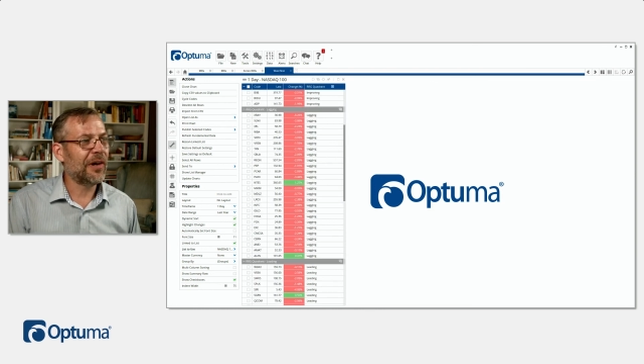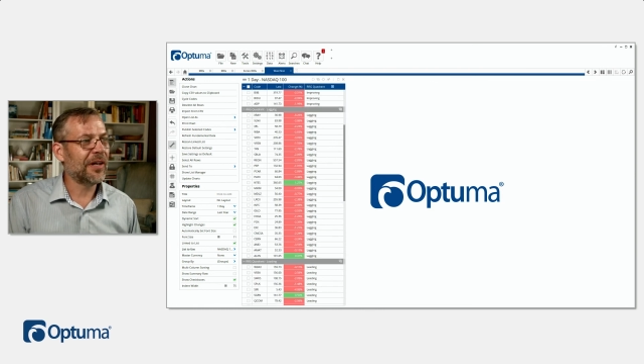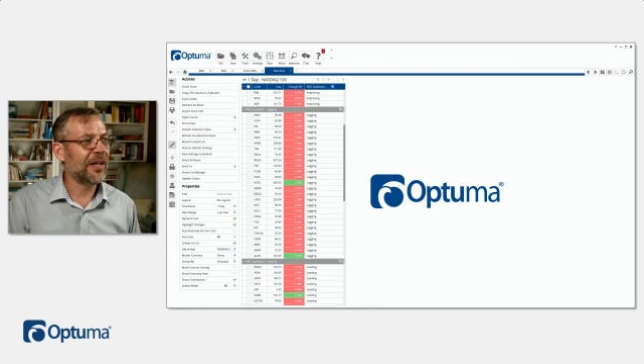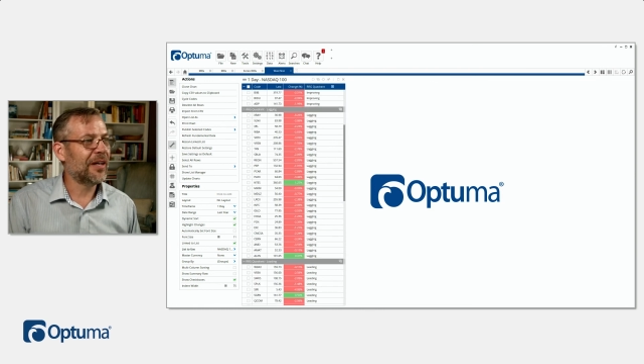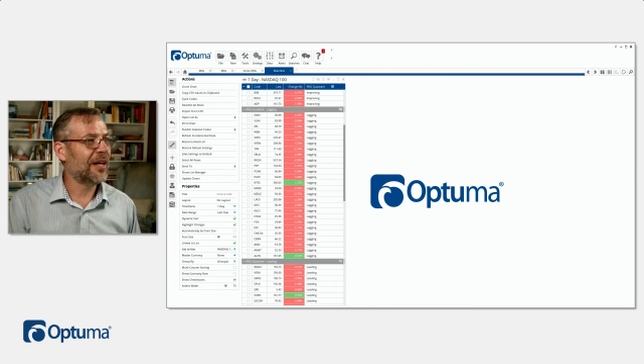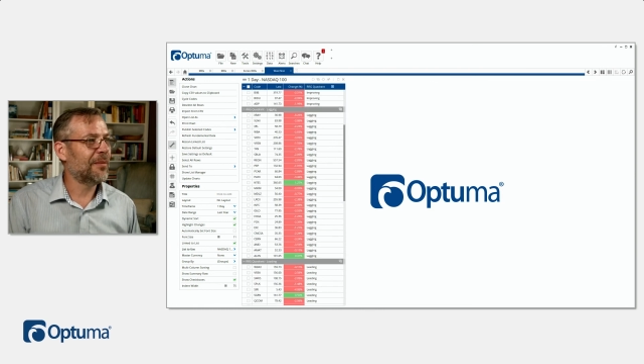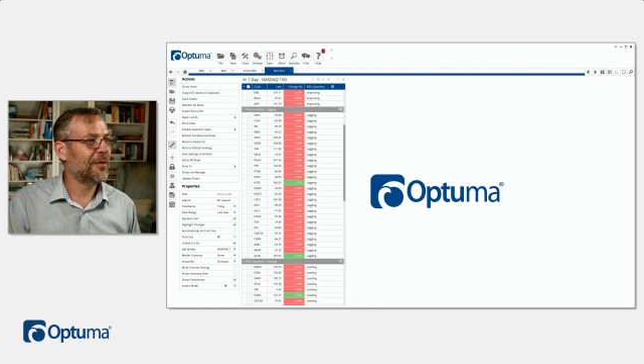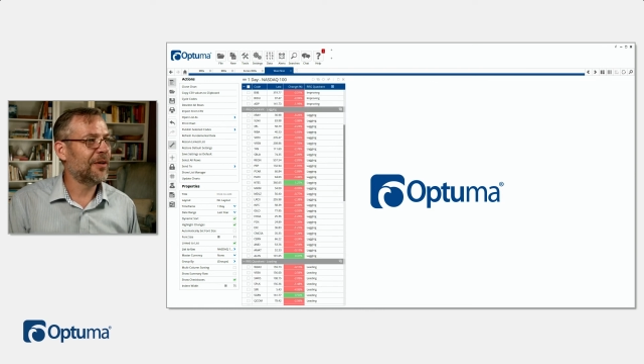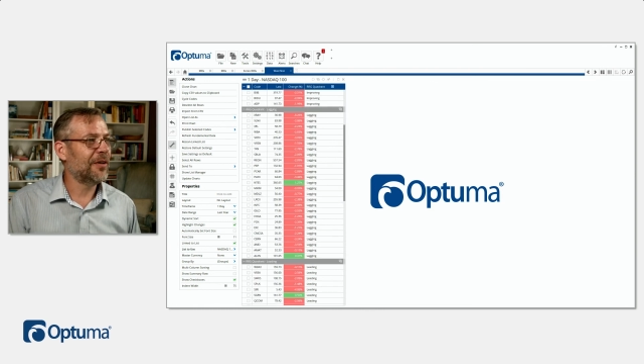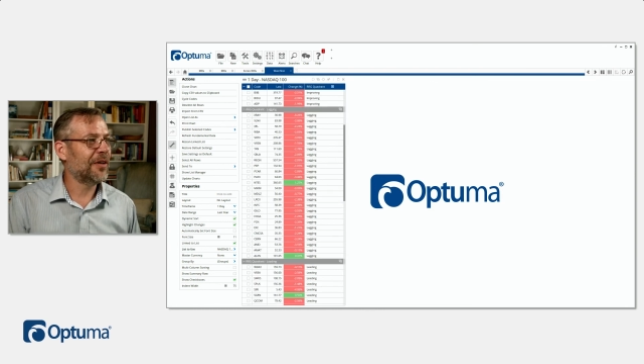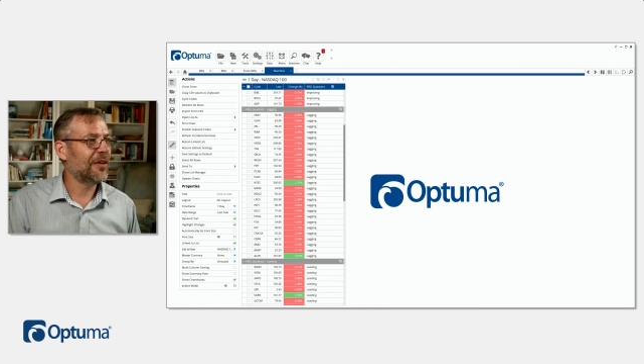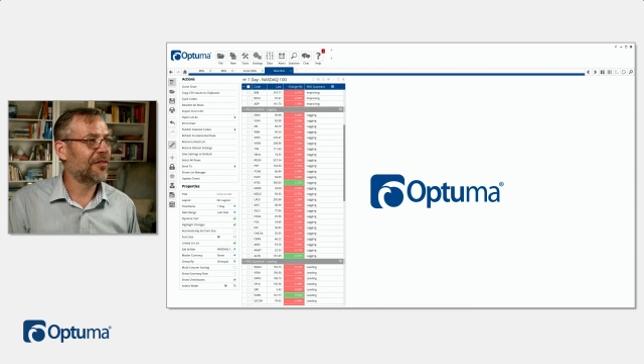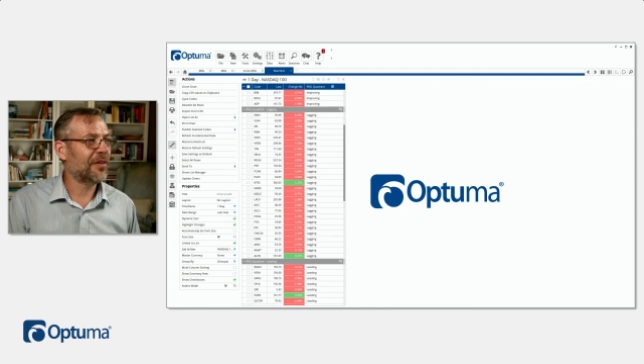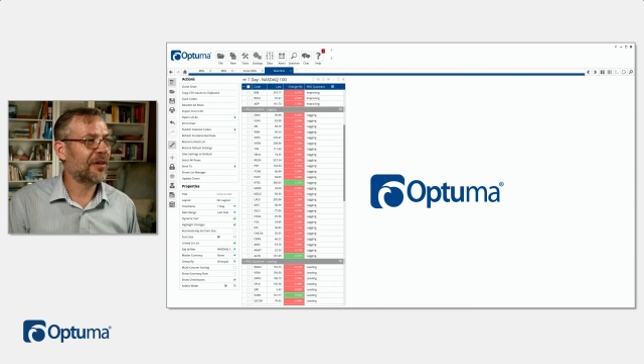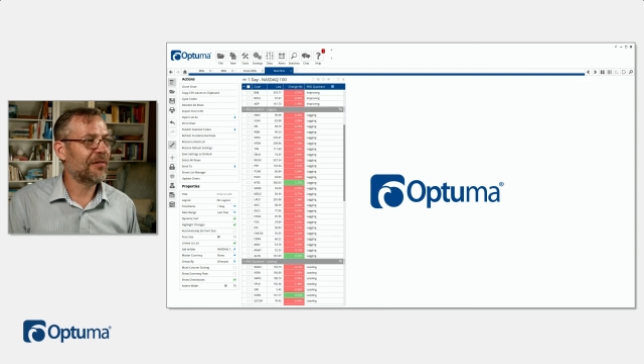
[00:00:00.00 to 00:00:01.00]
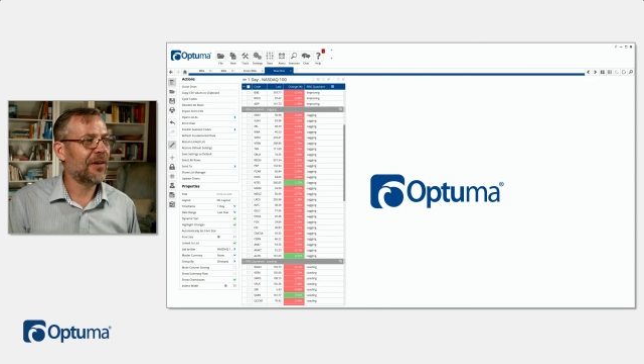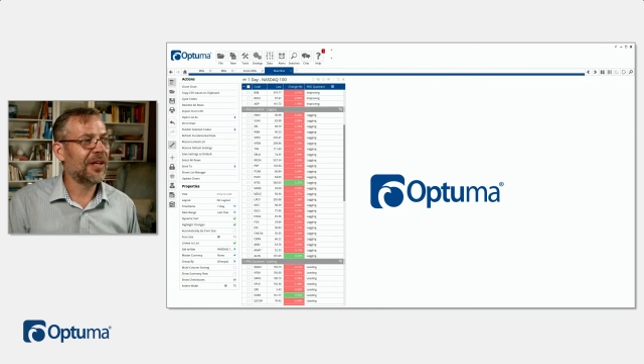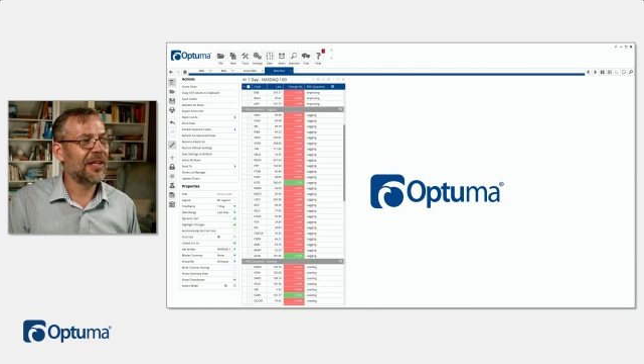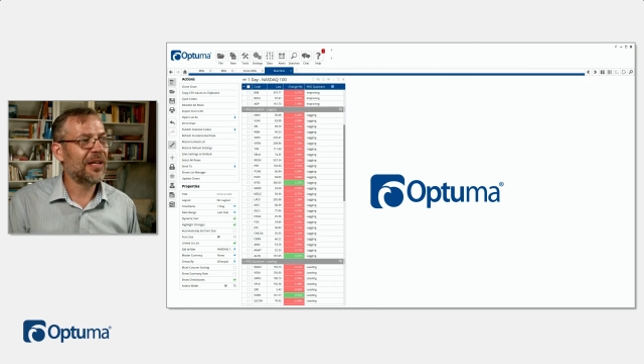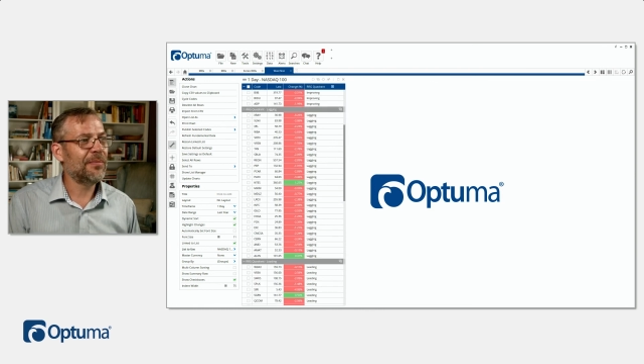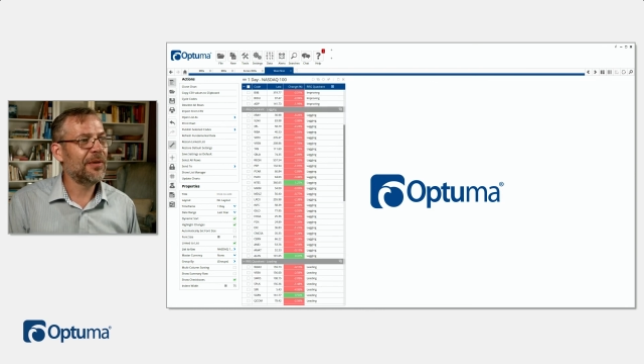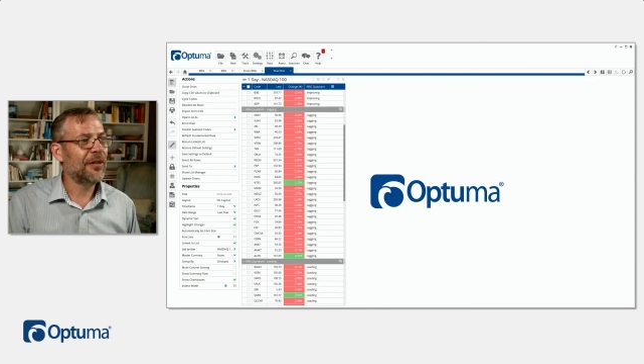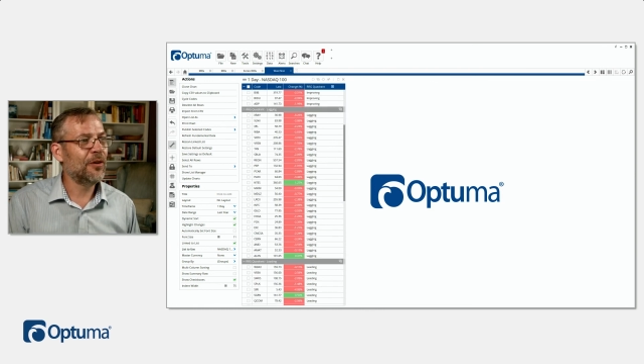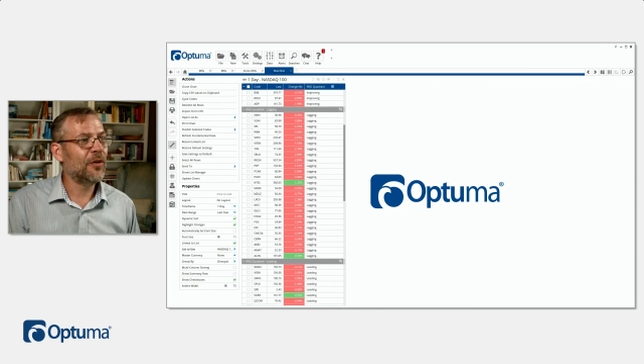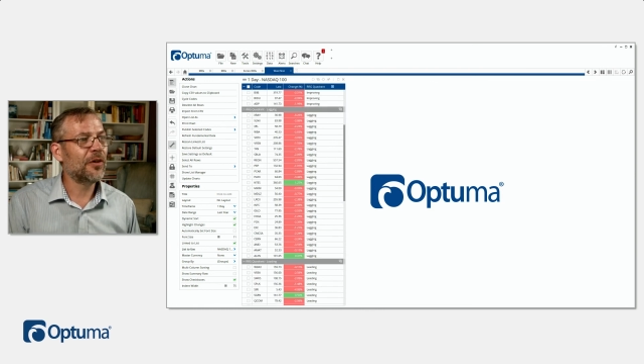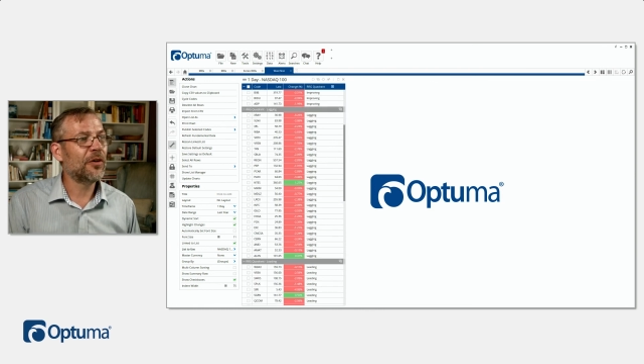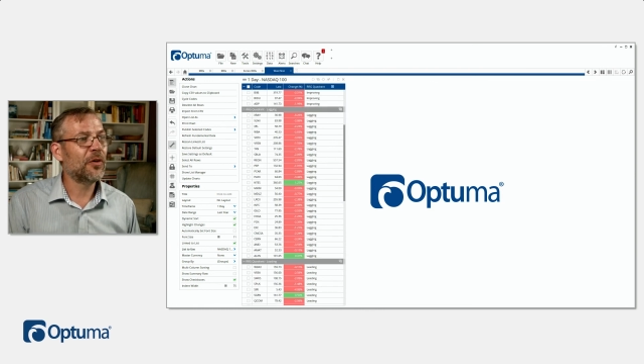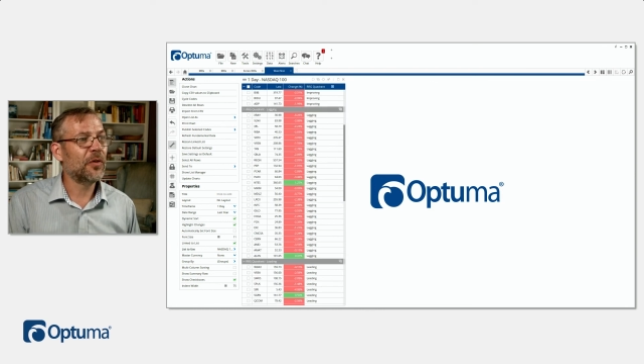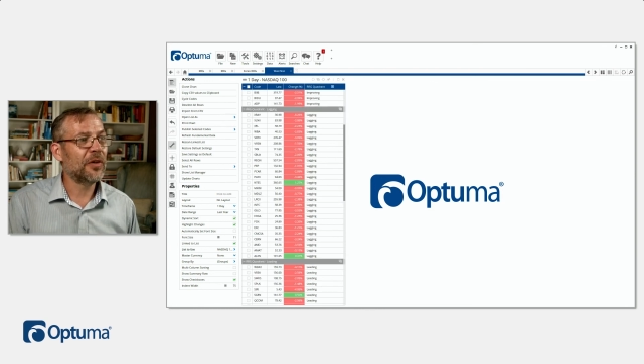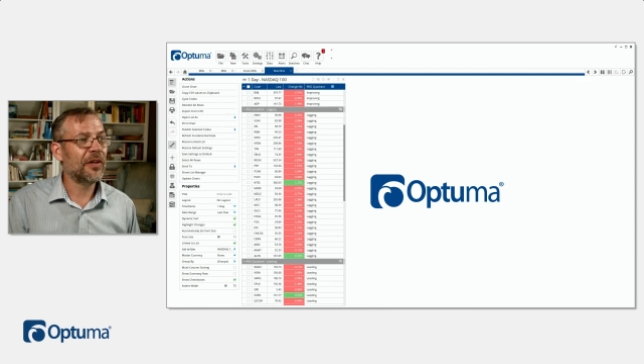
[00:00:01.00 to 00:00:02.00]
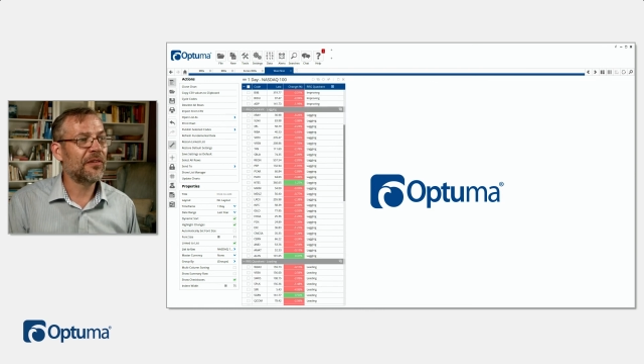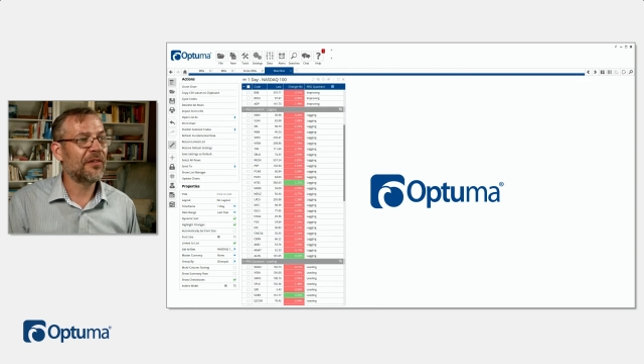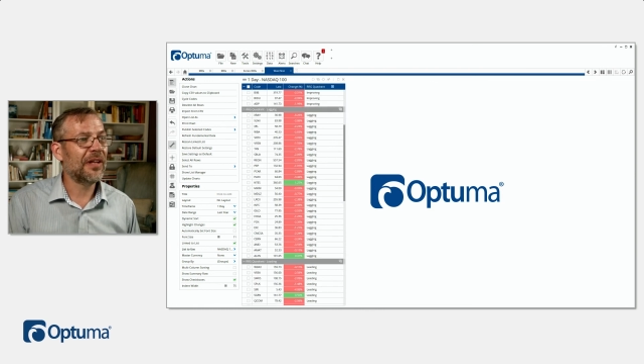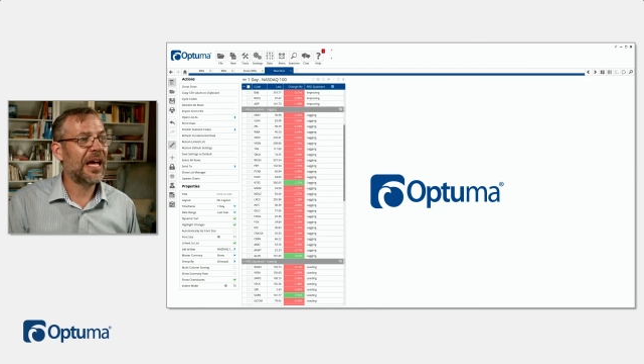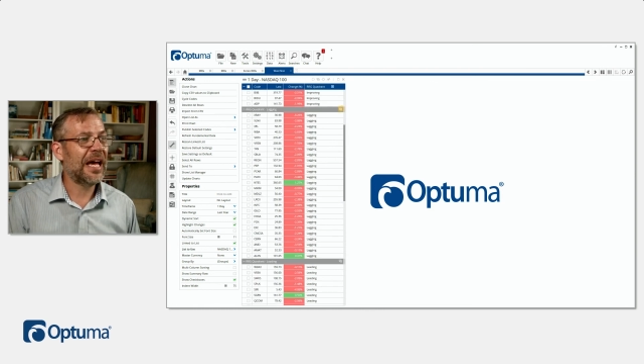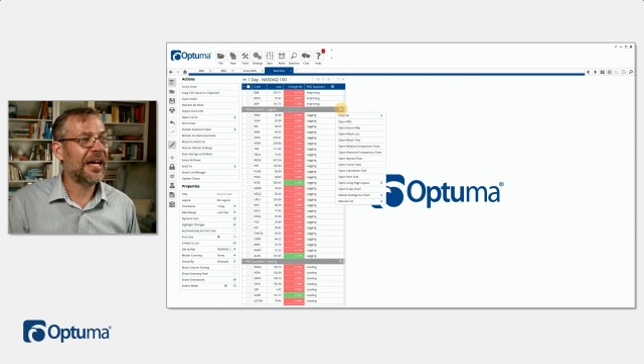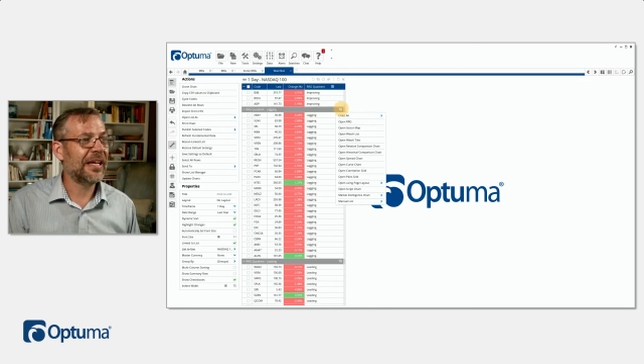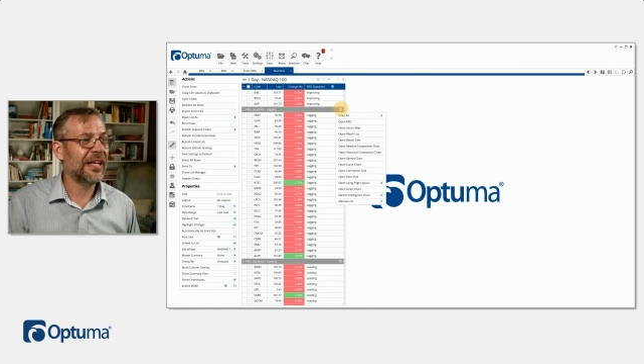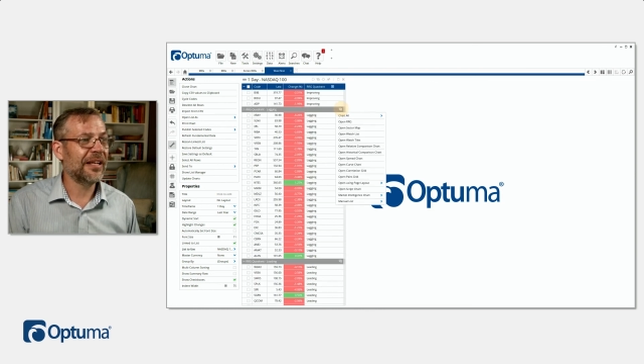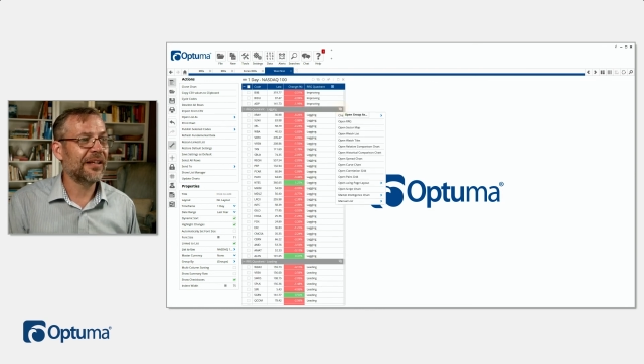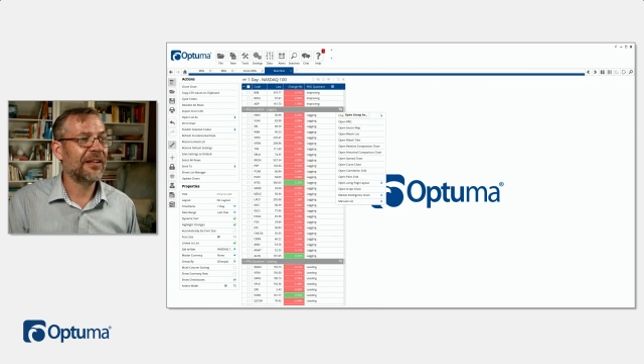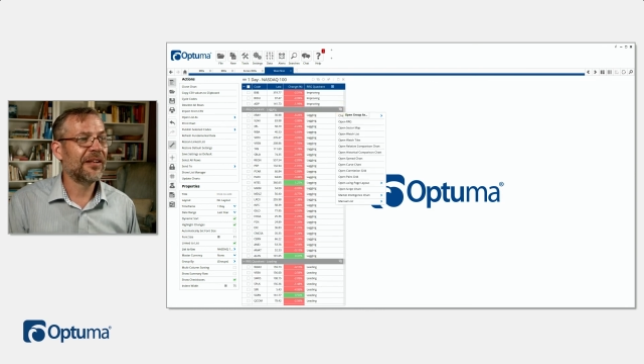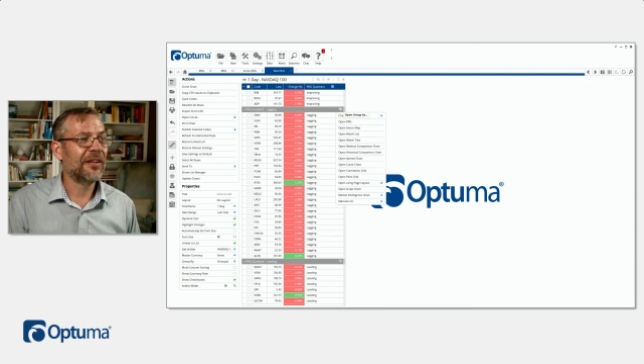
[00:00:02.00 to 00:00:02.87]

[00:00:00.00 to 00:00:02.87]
I can come along and say, right, let me look at all these lagging